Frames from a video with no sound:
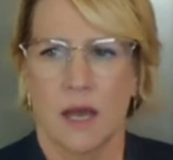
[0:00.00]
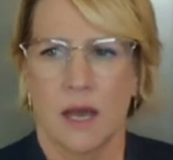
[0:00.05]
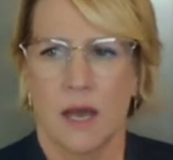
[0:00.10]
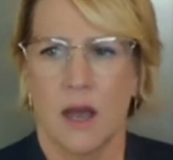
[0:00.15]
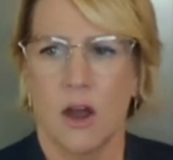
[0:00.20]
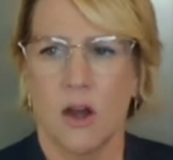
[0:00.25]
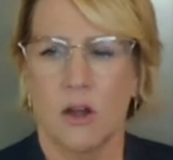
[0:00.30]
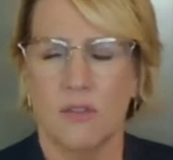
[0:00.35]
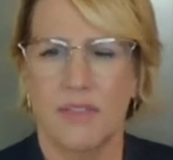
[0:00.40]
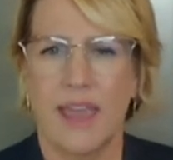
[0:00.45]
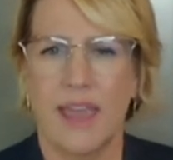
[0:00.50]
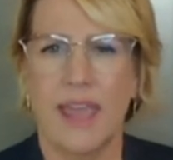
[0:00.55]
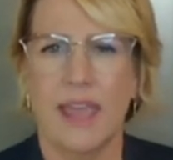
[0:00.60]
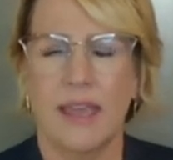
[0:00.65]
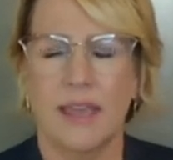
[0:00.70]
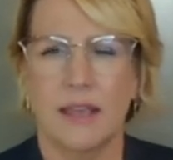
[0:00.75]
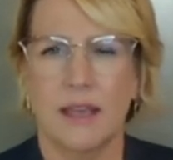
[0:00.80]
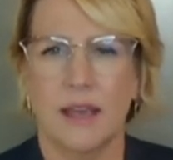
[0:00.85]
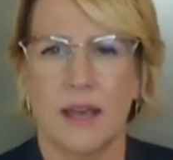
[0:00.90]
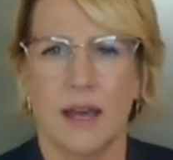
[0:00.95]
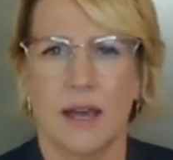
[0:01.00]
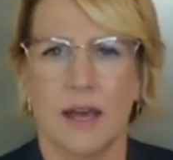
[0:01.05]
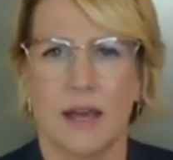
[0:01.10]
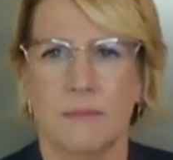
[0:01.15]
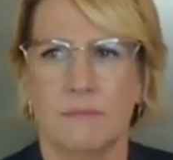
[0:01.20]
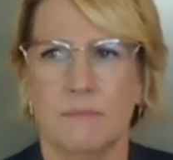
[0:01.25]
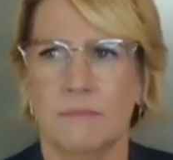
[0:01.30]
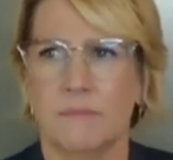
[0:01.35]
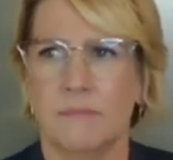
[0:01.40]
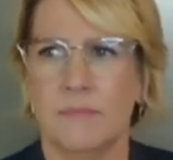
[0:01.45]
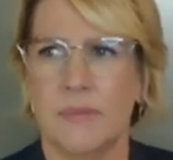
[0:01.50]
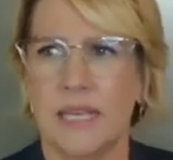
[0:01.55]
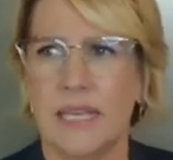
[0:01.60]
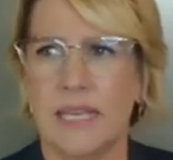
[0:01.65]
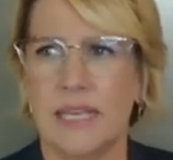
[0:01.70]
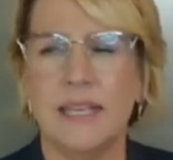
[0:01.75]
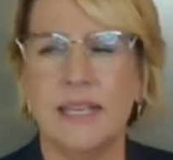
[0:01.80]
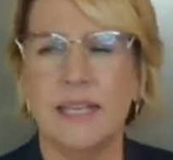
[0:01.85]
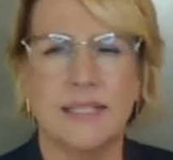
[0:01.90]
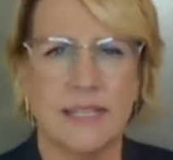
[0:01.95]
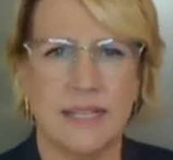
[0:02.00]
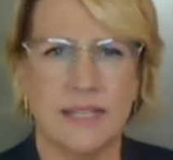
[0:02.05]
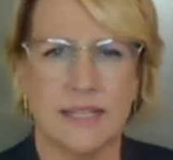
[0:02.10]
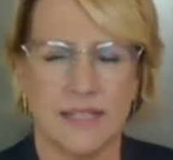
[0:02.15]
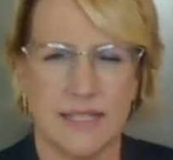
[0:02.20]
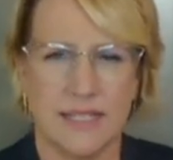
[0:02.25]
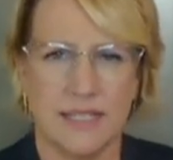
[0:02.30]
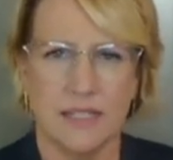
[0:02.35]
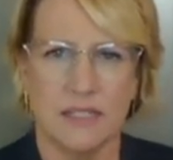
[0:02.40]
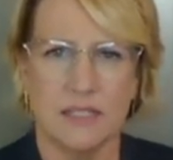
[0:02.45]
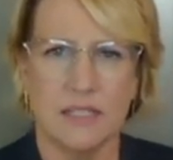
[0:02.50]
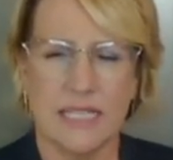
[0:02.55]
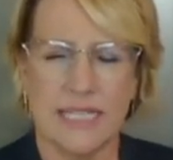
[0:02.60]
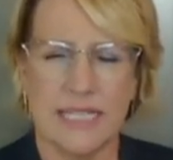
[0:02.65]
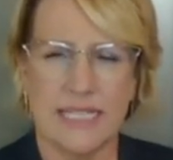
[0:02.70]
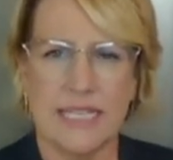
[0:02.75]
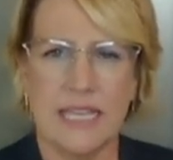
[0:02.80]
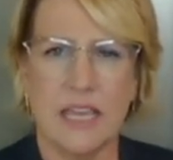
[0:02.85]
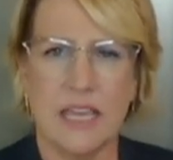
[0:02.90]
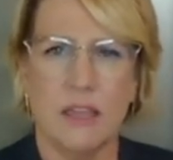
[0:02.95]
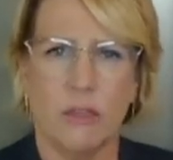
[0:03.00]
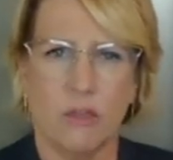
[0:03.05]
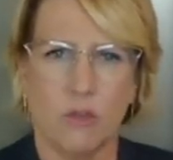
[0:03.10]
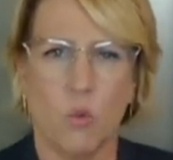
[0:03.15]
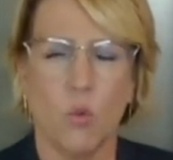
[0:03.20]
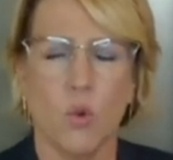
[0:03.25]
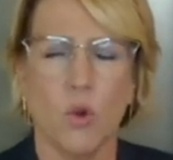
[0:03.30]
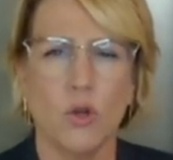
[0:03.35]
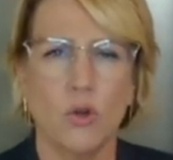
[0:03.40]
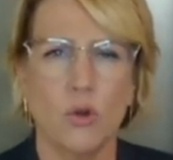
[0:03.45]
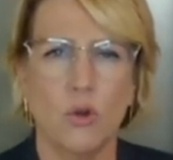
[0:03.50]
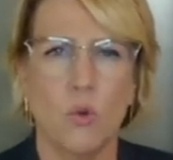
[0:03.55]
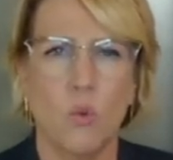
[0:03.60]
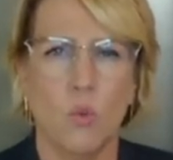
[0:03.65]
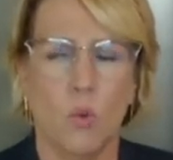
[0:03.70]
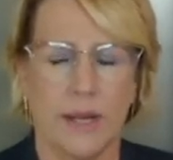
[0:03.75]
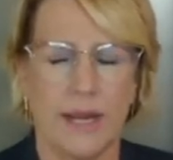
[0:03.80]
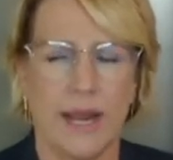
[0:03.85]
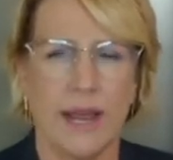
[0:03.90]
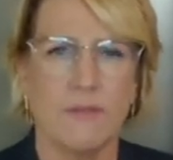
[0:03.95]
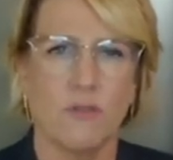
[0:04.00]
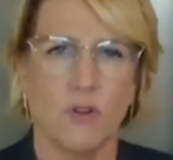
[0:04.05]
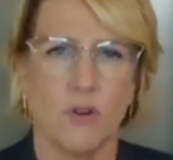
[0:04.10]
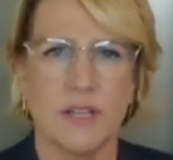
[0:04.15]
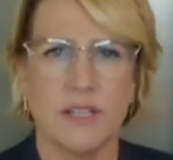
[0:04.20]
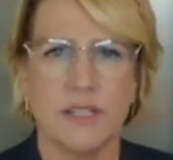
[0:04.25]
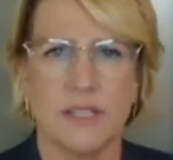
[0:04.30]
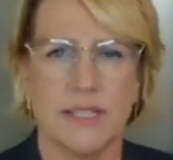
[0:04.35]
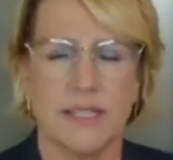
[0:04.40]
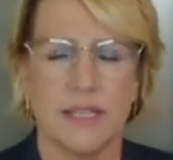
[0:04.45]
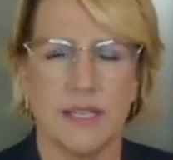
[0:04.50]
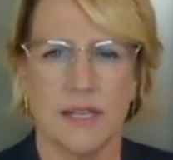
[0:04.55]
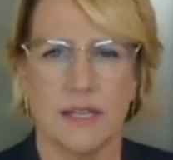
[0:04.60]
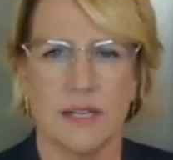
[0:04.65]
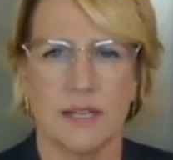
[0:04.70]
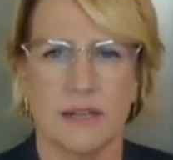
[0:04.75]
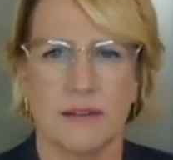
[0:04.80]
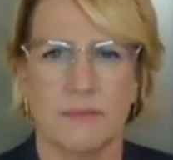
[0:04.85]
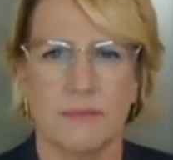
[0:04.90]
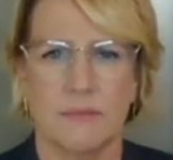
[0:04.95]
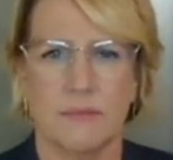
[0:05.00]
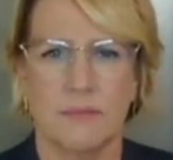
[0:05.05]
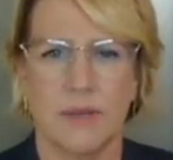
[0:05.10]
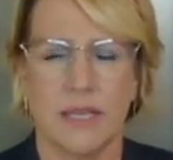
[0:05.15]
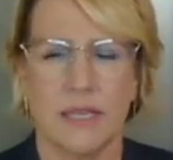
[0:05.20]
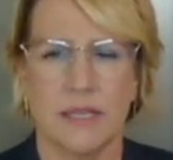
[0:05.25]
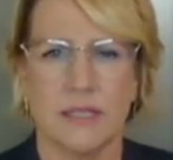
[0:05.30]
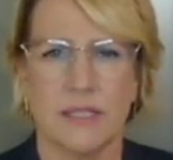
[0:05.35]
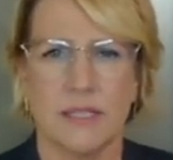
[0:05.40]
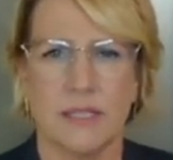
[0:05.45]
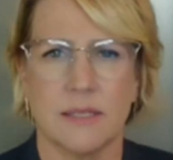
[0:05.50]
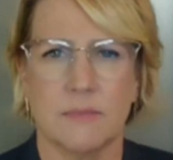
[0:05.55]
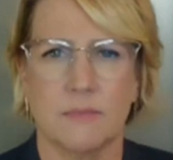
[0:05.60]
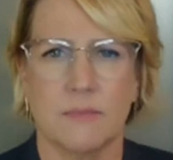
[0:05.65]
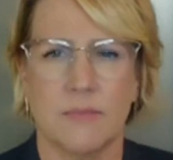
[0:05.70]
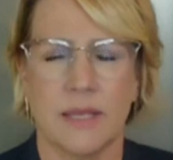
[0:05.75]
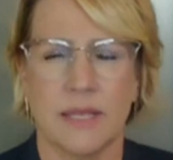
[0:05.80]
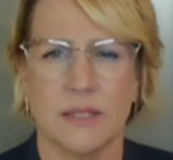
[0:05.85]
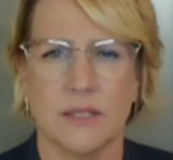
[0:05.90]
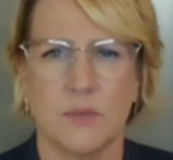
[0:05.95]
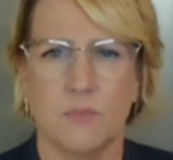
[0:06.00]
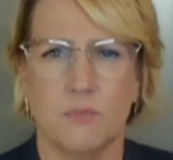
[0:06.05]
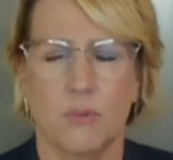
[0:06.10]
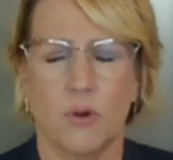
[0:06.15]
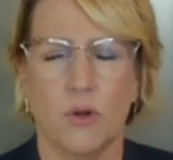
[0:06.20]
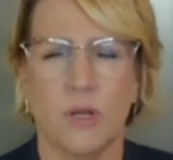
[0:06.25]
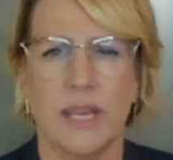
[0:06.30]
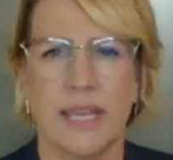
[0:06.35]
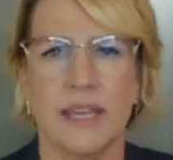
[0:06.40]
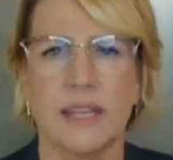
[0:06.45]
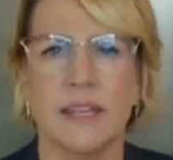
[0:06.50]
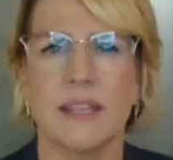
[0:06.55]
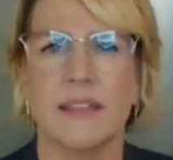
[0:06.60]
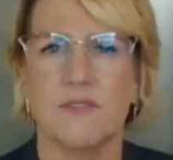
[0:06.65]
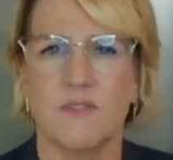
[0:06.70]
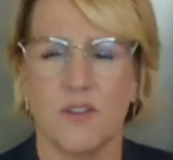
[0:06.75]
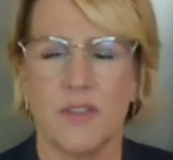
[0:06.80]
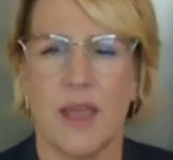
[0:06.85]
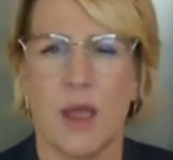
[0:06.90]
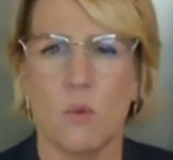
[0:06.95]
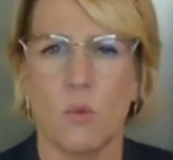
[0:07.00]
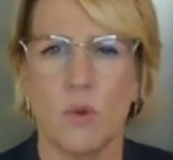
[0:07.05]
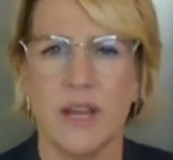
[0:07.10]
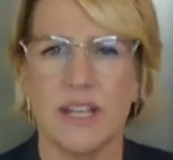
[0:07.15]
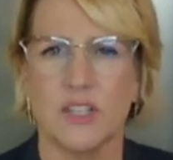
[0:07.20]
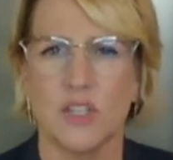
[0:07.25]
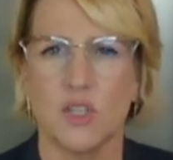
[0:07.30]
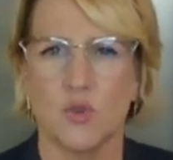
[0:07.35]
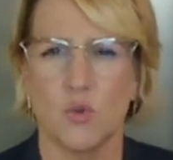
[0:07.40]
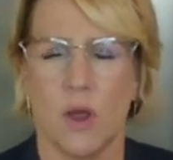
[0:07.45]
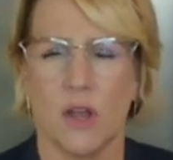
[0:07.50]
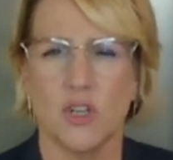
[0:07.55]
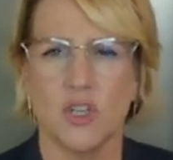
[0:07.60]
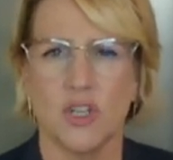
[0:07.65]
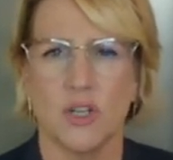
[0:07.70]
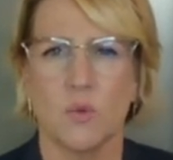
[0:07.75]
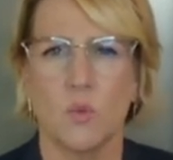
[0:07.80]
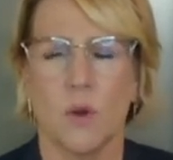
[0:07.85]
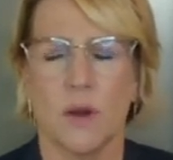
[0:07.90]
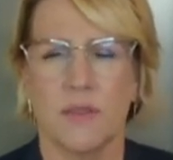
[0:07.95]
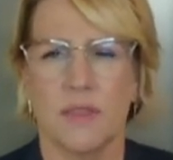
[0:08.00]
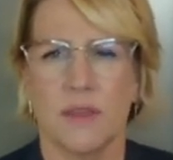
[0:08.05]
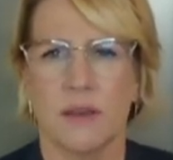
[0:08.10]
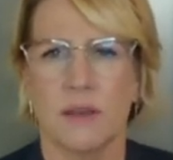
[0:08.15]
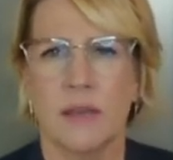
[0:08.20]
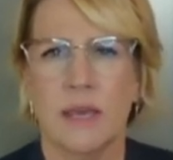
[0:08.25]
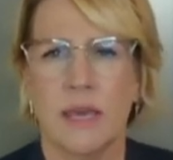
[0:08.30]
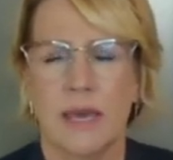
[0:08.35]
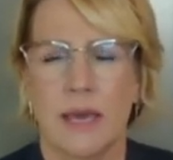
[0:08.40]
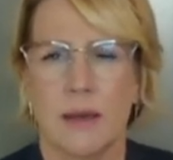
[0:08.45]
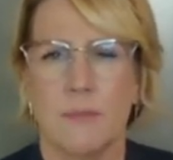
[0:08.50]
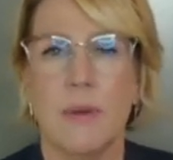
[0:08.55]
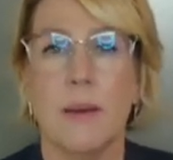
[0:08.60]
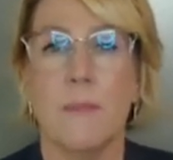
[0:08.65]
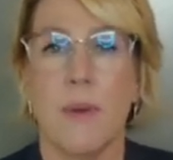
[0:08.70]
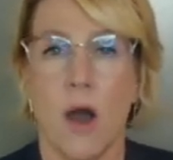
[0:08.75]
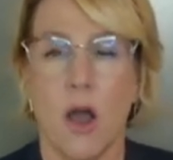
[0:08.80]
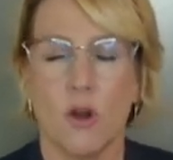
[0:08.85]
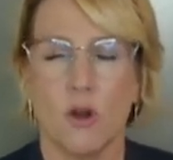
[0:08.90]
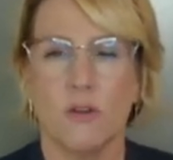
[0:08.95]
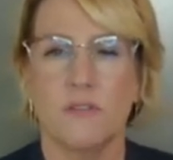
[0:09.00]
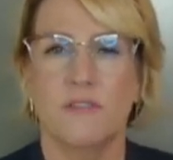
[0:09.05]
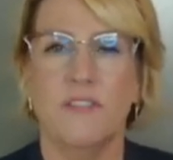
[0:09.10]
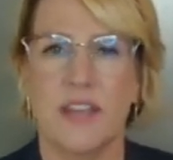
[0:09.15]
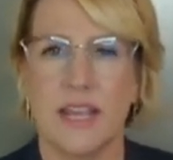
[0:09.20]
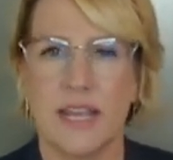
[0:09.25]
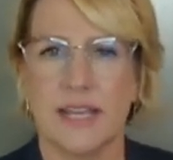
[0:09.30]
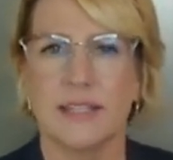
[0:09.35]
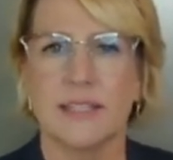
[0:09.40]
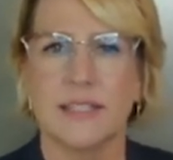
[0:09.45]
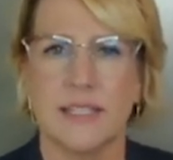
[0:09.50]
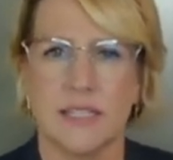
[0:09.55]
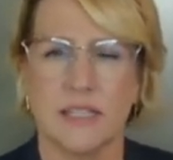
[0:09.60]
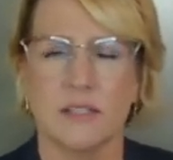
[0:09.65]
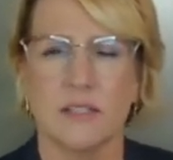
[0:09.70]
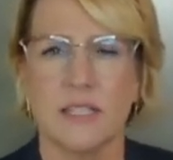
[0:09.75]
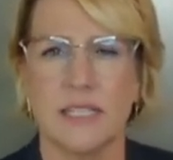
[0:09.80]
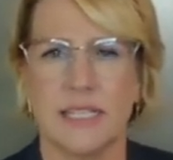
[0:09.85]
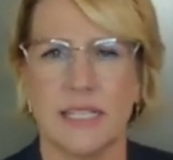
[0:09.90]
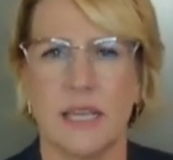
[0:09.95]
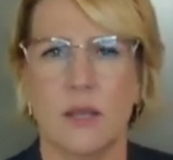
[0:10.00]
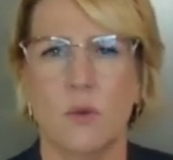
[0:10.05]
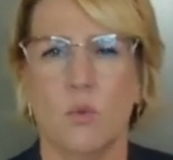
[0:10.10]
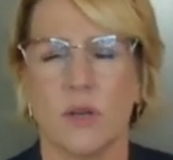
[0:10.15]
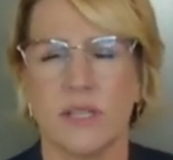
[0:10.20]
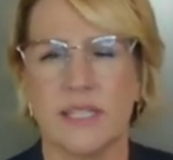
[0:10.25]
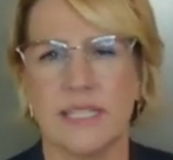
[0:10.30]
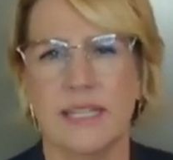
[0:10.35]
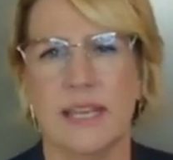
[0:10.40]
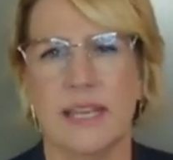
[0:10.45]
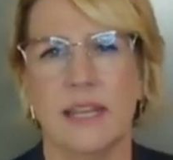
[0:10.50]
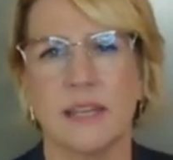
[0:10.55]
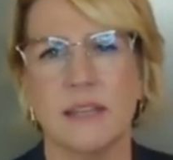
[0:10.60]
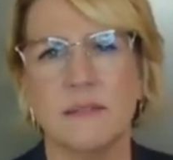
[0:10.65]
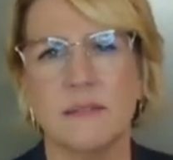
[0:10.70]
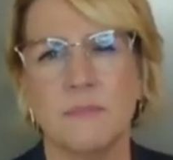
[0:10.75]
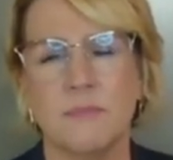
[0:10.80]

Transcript: are they um, easy to still see through whatever is uh, is is put in for that reconstruction, where the mammography can still see what's needed?